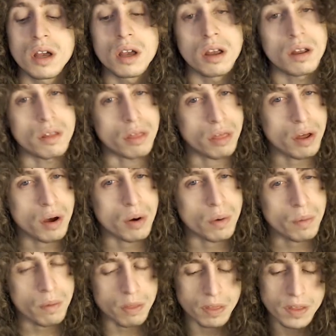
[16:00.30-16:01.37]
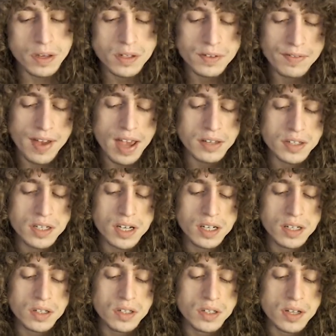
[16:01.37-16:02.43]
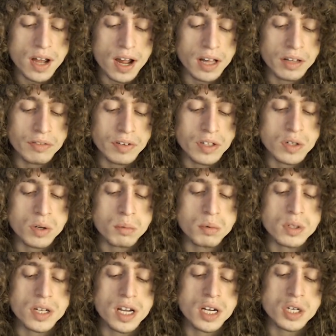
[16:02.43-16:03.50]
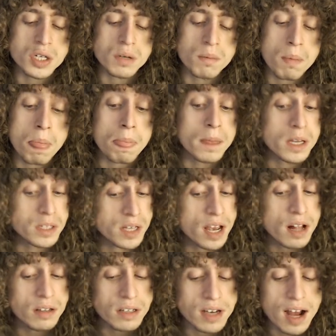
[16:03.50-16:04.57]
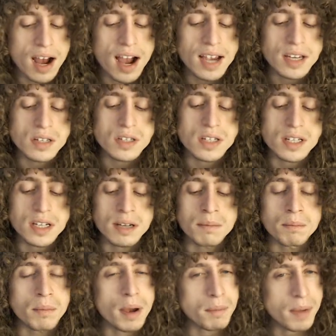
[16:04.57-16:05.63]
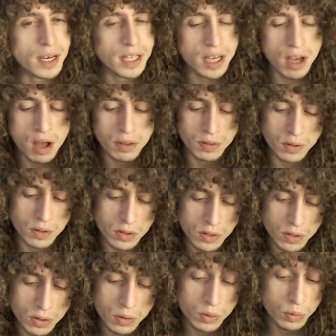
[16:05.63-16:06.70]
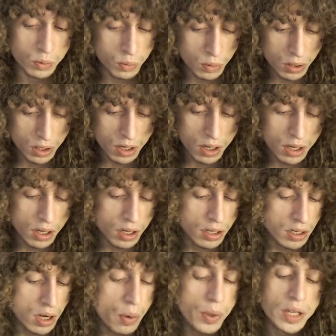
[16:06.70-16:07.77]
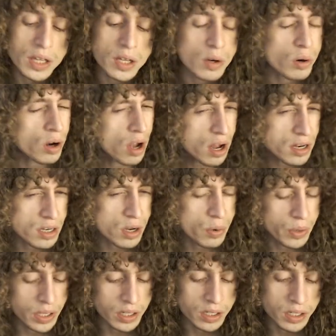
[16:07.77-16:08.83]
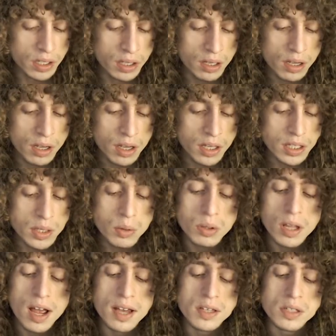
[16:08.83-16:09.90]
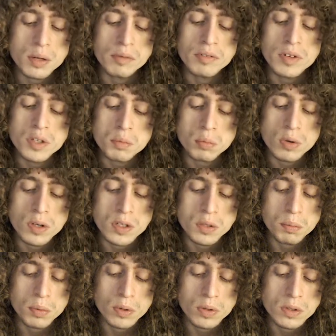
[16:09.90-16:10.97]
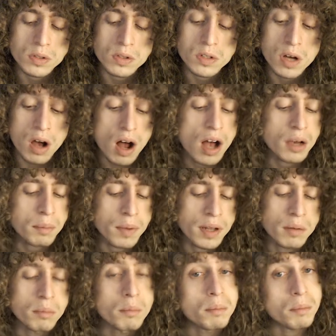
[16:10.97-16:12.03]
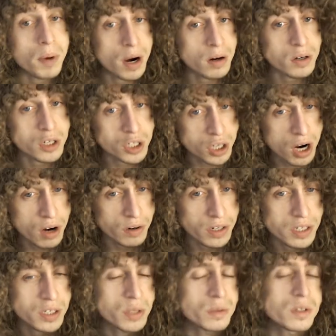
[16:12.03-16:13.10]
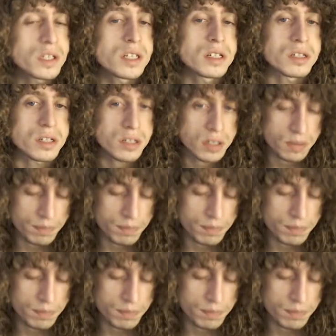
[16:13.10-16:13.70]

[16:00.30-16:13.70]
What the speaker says: though this fascinating style of interpretation is held in high esteem by many others who, knowingly or unknowingly, utilize some of its principles to augment Parashari Jyotish.